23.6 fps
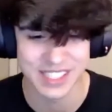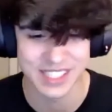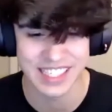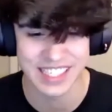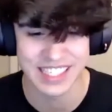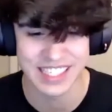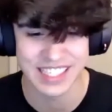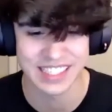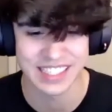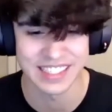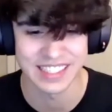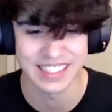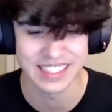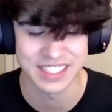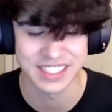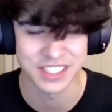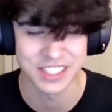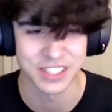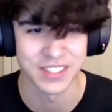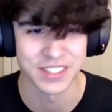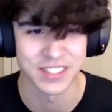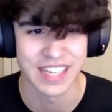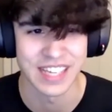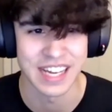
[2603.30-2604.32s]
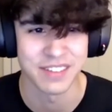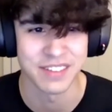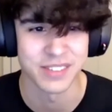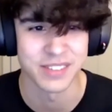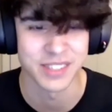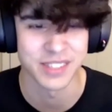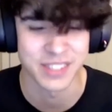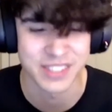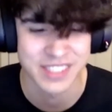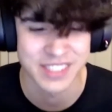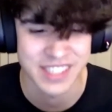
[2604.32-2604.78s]
like chilling,
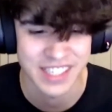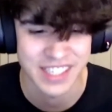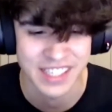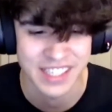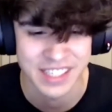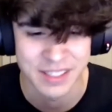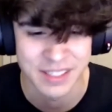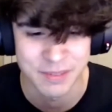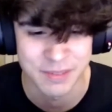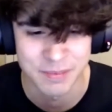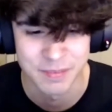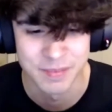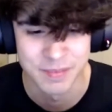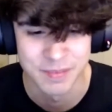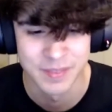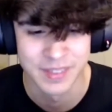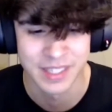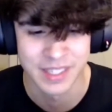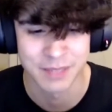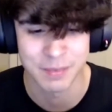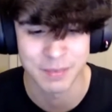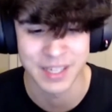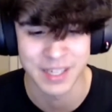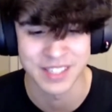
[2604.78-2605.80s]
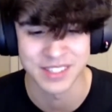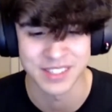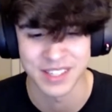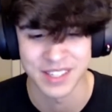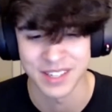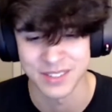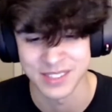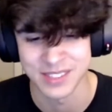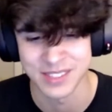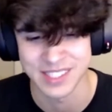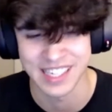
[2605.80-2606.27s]
having a good time. And mind you,
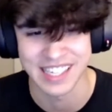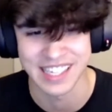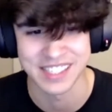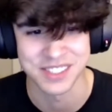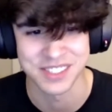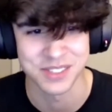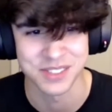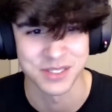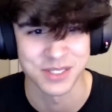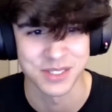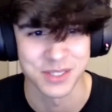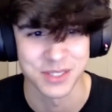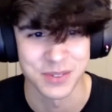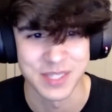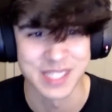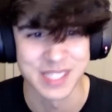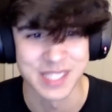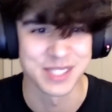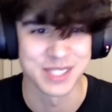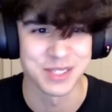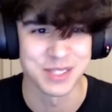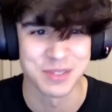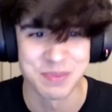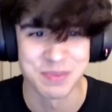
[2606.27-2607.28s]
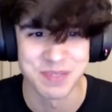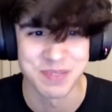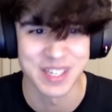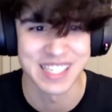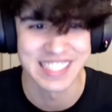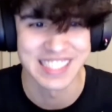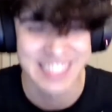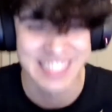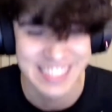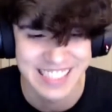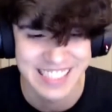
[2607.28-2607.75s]
I was in high school, so we didn't do
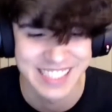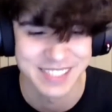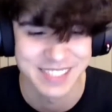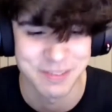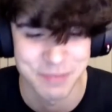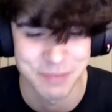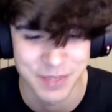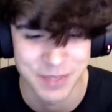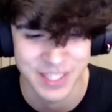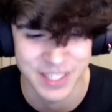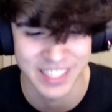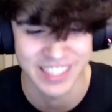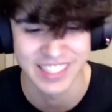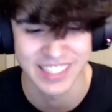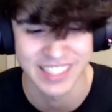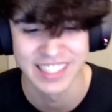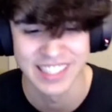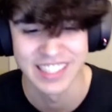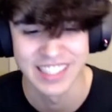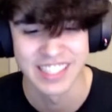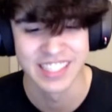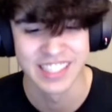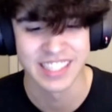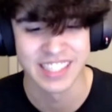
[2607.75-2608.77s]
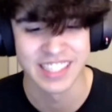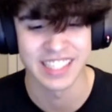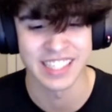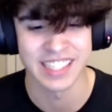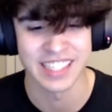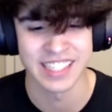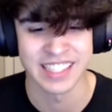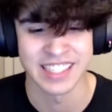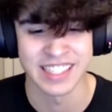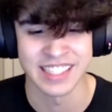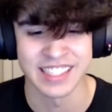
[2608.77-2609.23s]
much, but
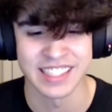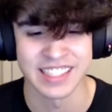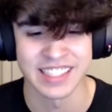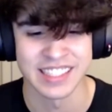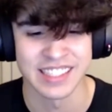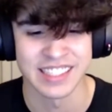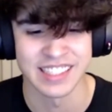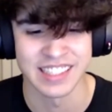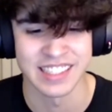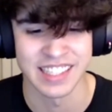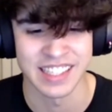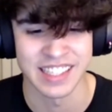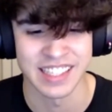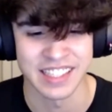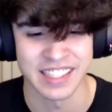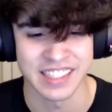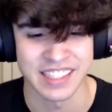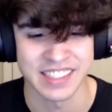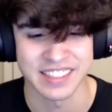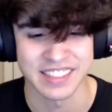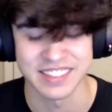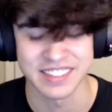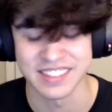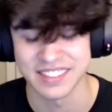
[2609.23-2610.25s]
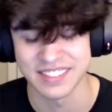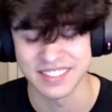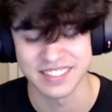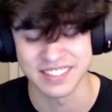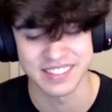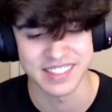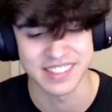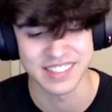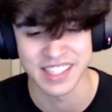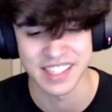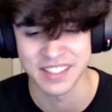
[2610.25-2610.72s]
they like
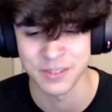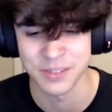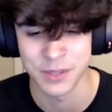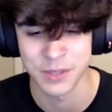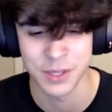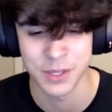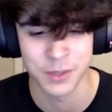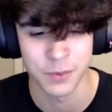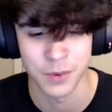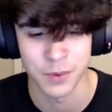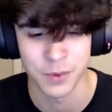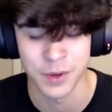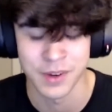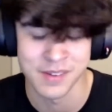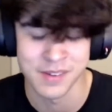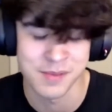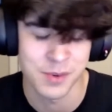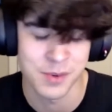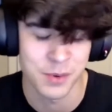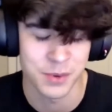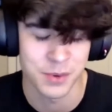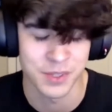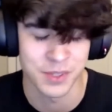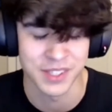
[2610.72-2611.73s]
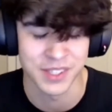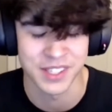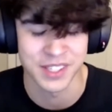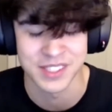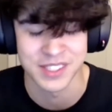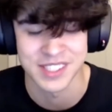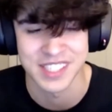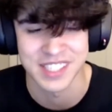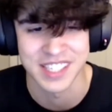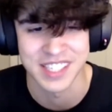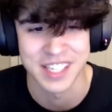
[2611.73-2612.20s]
stayed. We really
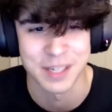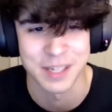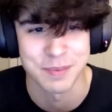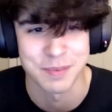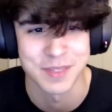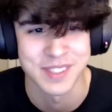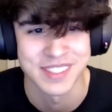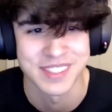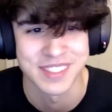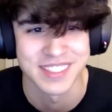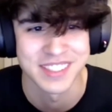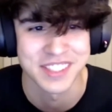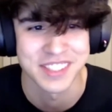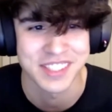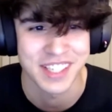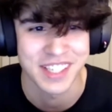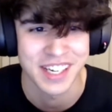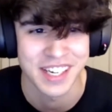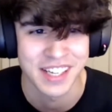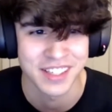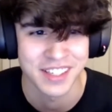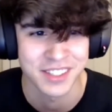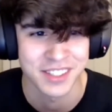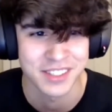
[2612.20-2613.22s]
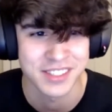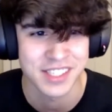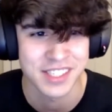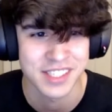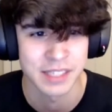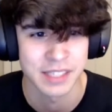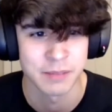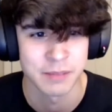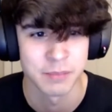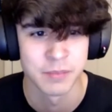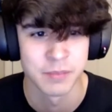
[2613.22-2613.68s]
all stayed up and just kind of had a good
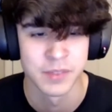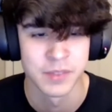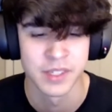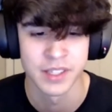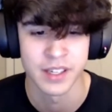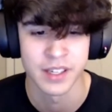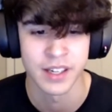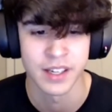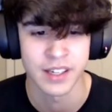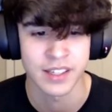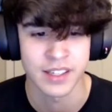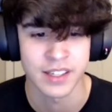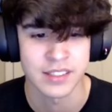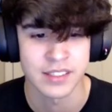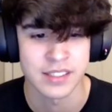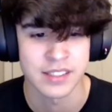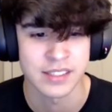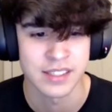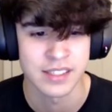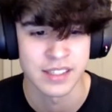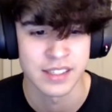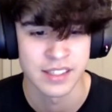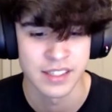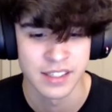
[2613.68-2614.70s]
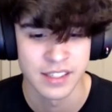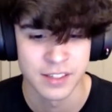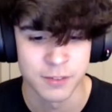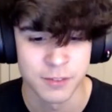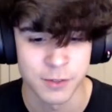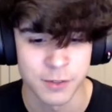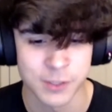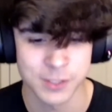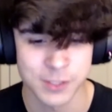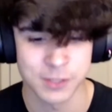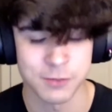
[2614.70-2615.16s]
time. Because
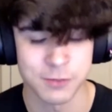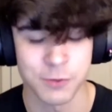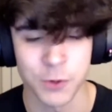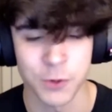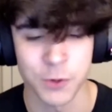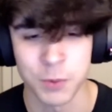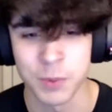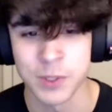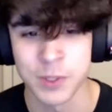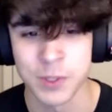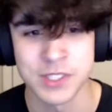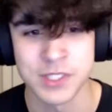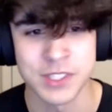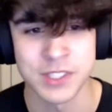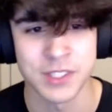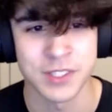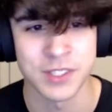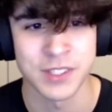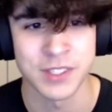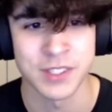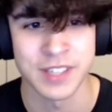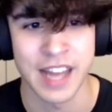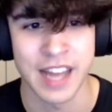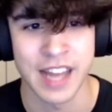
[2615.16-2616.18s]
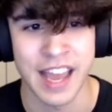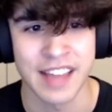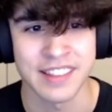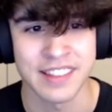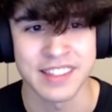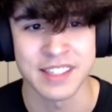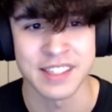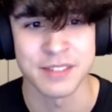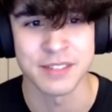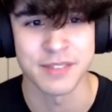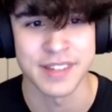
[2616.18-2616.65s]
first and foremost, you're at
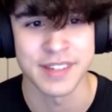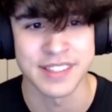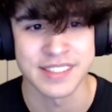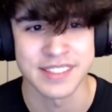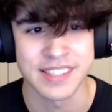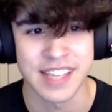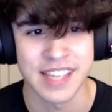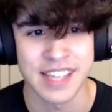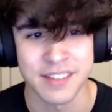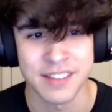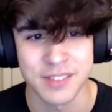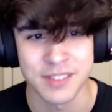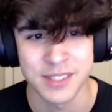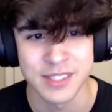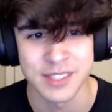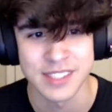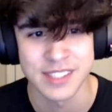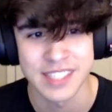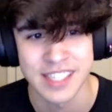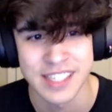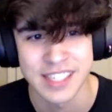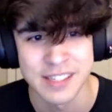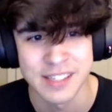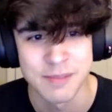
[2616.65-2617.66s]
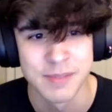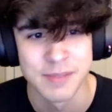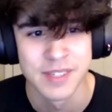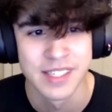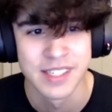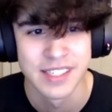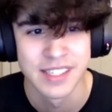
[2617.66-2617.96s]
the event to have a good time.